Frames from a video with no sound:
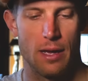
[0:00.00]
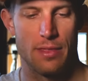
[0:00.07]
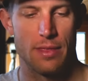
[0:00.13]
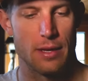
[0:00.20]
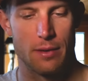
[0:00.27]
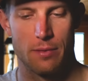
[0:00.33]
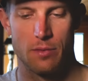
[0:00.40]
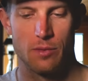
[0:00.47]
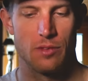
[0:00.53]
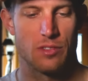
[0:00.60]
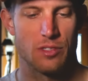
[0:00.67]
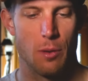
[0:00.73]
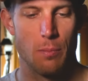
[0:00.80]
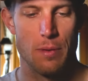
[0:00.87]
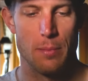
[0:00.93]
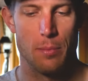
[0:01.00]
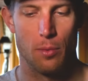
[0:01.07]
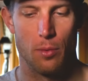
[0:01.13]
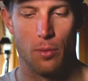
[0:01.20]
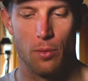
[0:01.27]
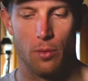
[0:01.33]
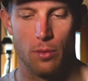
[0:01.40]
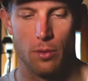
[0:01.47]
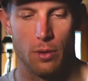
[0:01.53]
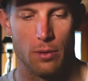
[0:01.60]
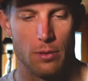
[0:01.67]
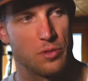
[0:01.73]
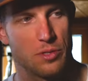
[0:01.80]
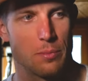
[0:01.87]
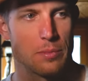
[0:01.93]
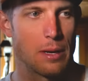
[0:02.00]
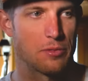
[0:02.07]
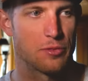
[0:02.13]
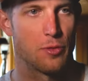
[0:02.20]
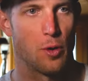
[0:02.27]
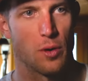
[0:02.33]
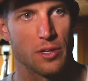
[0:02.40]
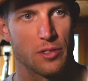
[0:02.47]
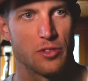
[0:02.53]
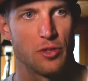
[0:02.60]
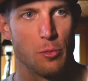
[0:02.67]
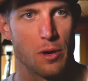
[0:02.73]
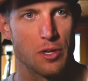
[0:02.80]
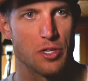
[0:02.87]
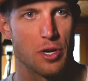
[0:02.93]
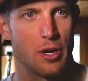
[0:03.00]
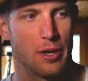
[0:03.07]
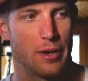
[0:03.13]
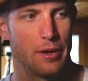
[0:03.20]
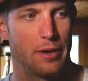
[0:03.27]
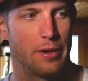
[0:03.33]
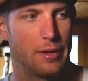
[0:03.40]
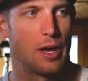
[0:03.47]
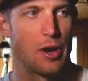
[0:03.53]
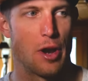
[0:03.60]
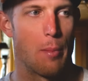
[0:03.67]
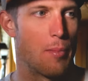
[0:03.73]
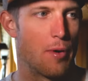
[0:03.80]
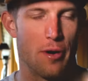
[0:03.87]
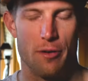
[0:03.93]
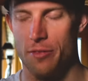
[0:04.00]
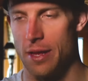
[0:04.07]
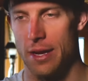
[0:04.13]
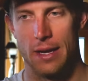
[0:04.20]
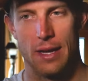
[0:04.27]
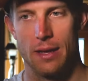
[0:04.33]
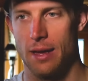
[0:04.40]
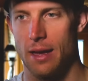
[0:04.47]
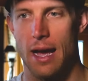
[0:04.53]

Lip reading: I think some people sometimes focus too much on a number of, like,